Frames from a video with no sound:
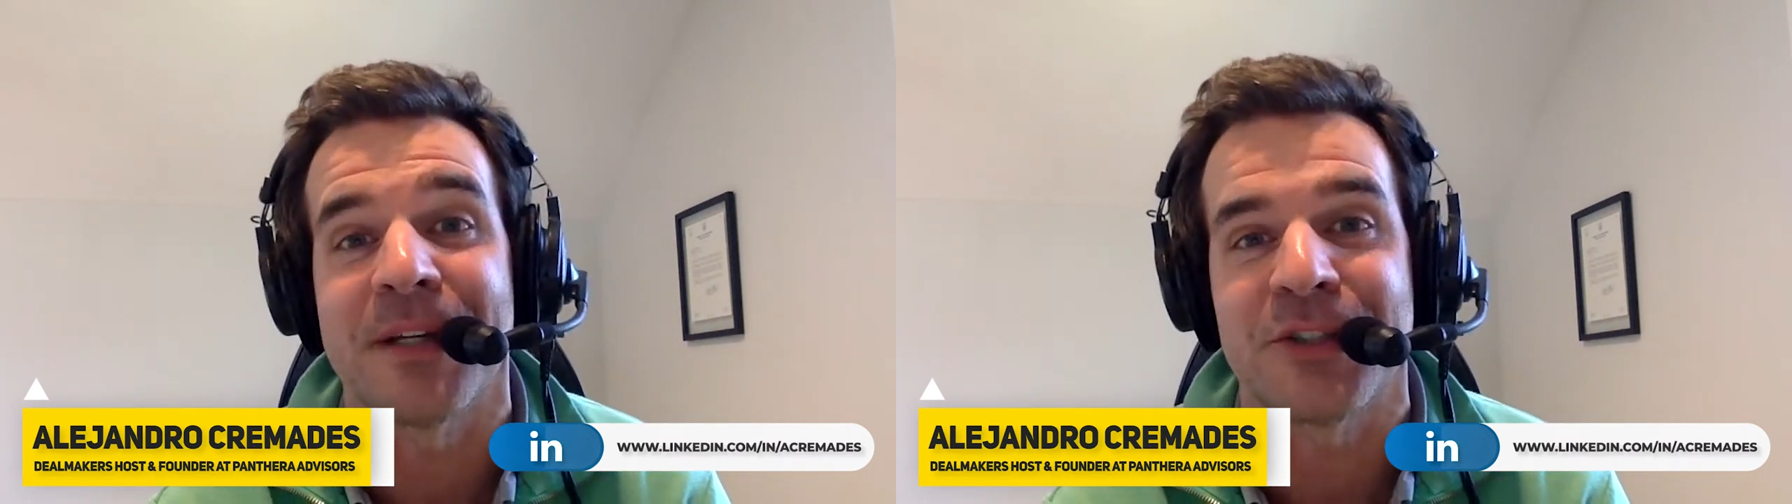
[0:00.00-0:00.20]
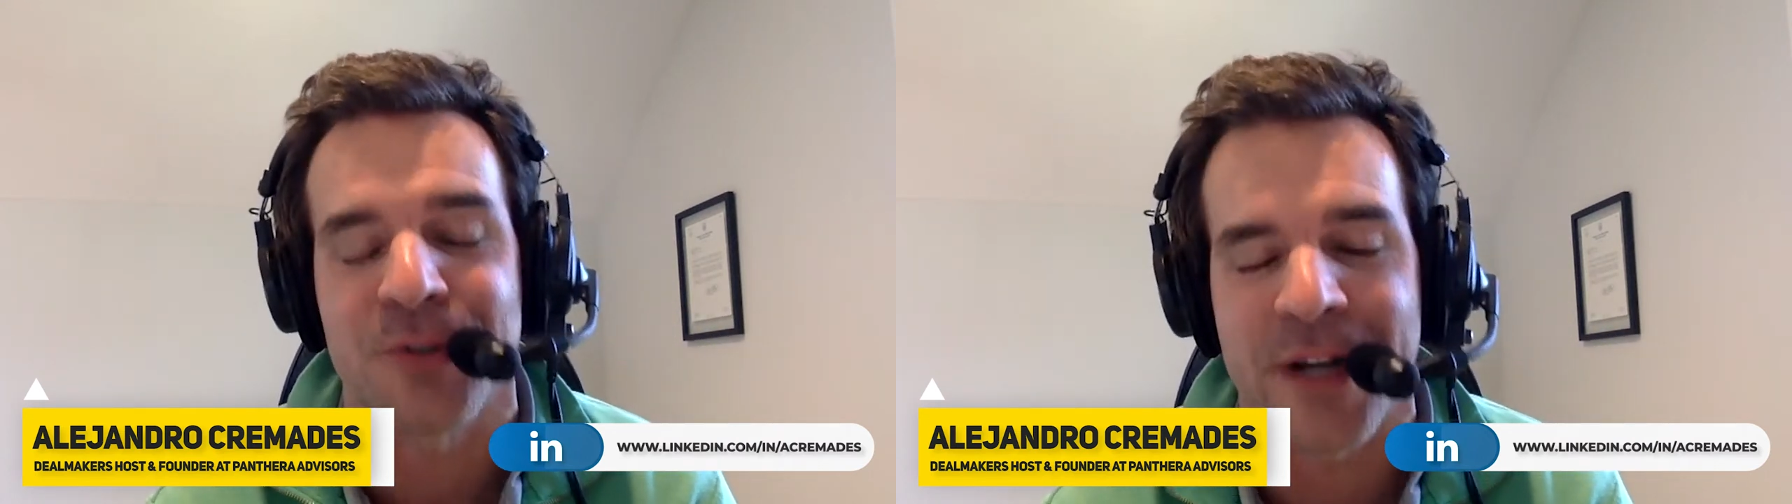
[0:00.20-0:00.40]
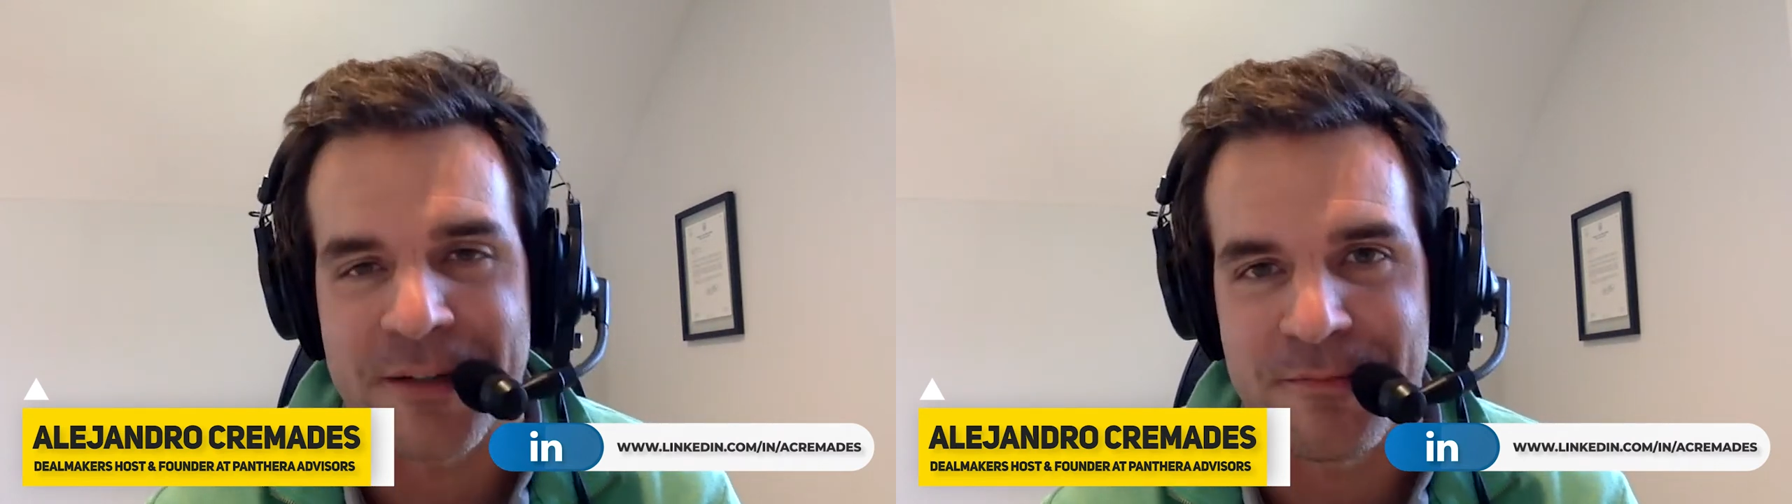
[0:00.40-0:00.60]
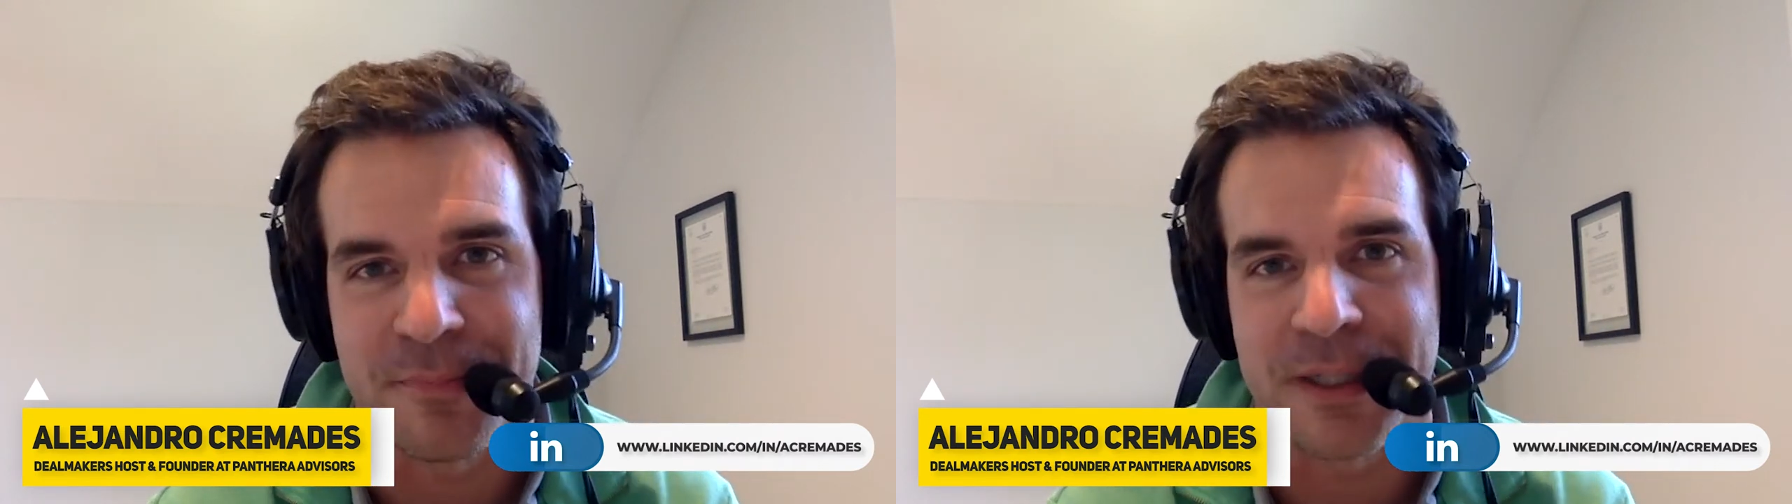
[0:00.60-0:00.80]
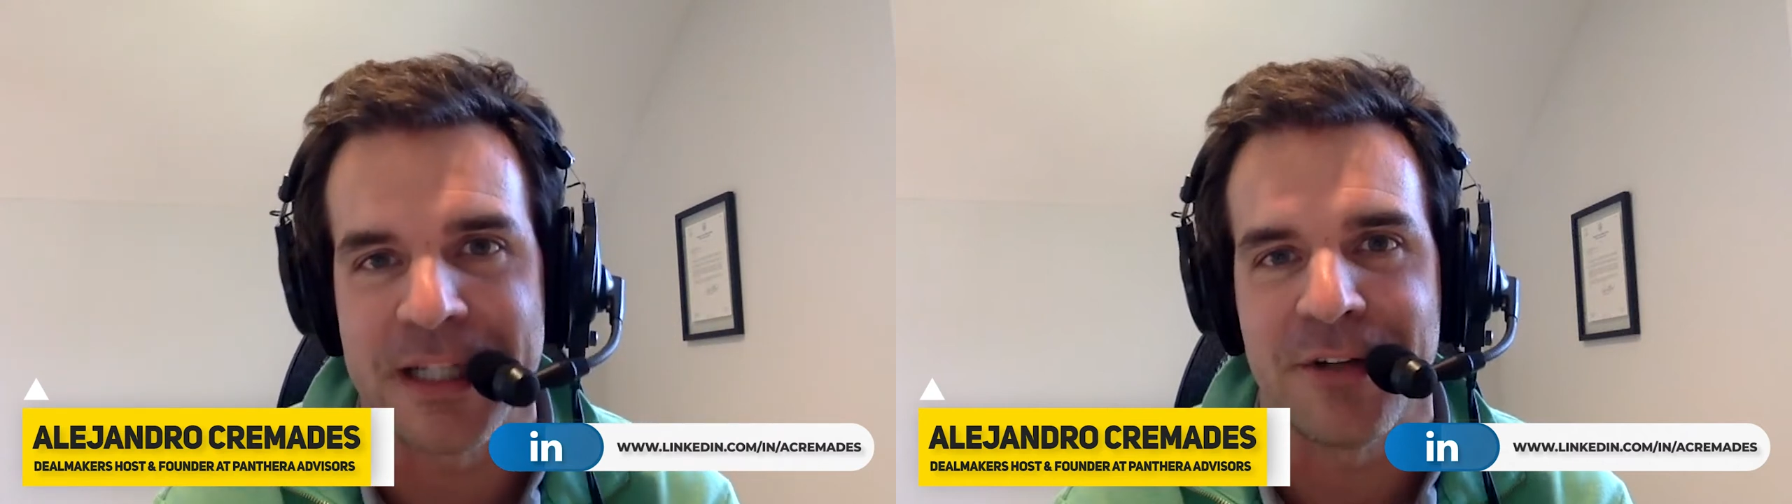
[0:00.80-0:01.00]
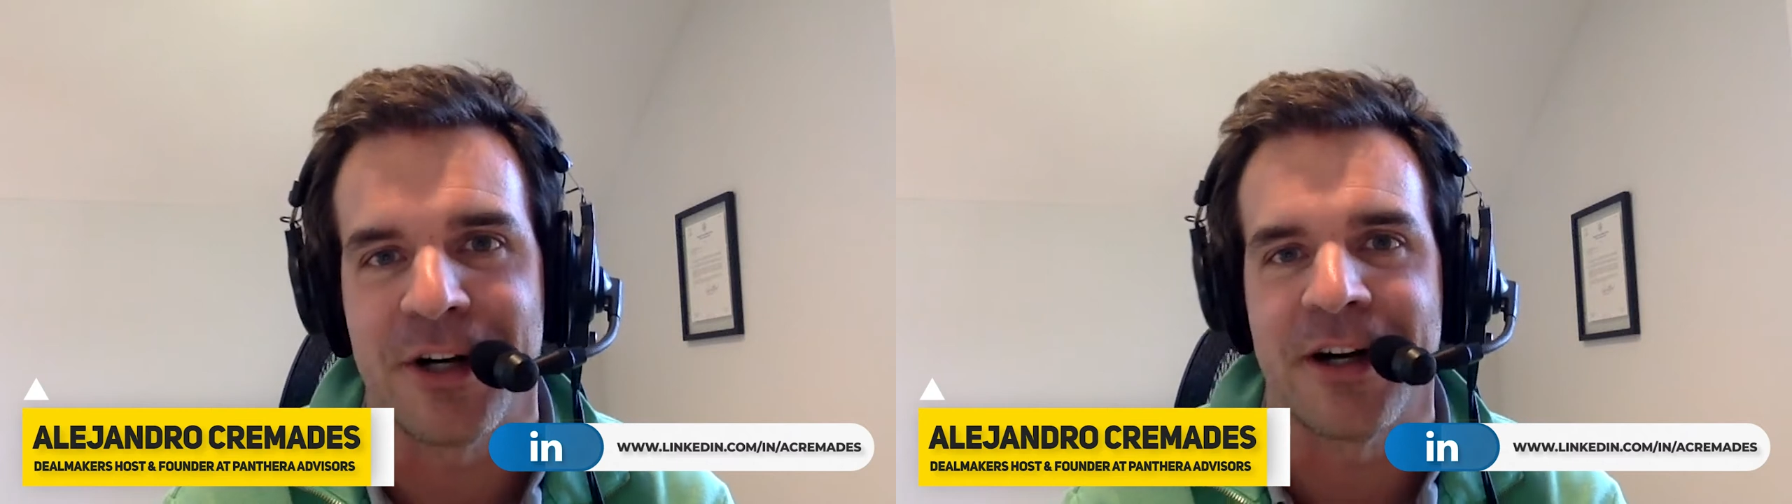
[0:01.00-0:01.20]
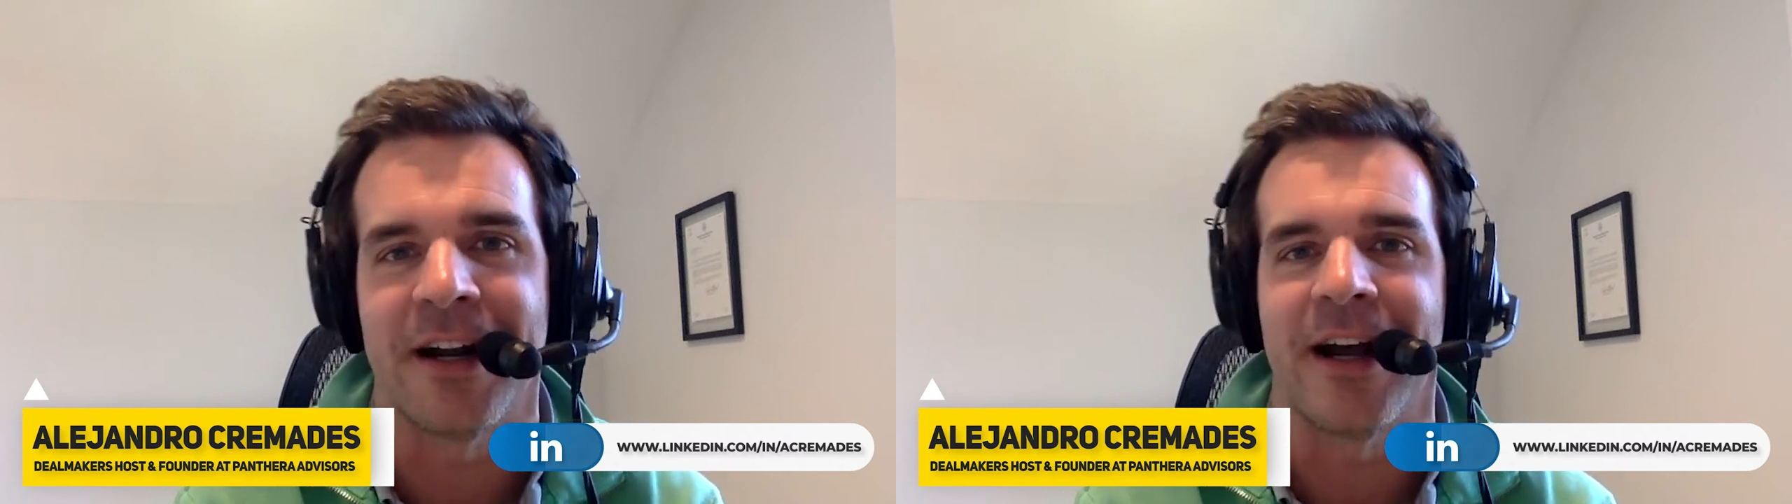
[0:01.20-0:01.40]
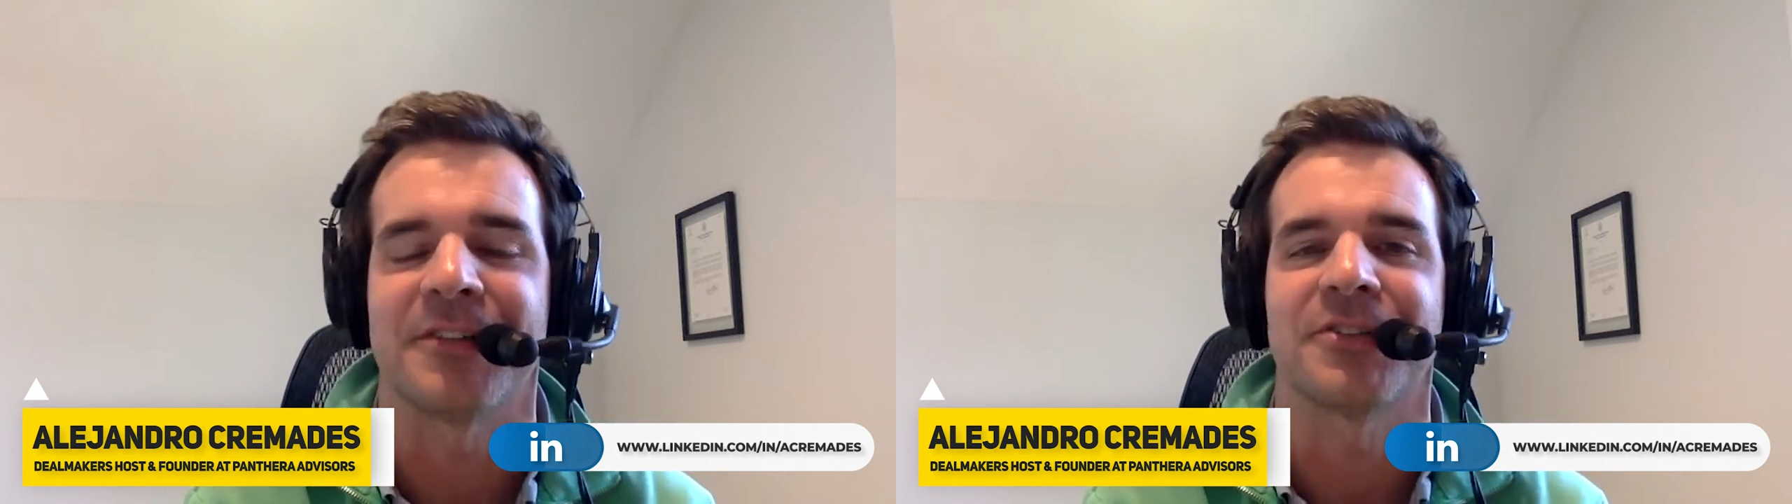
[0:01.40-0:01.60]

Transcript: Madrid, believe it or not.